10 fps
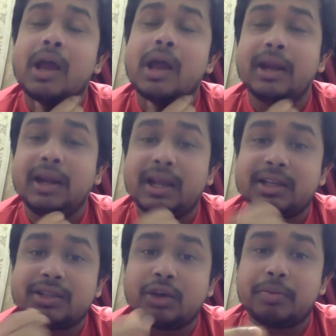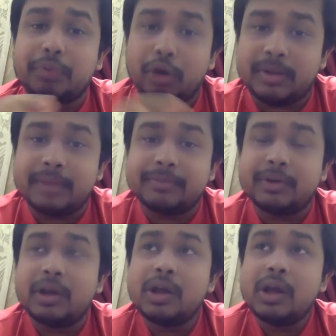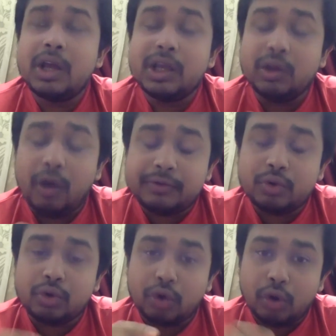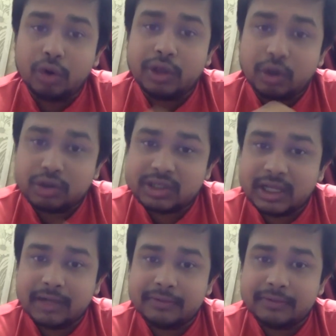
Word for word: Analyze your problem. You have to know yourself.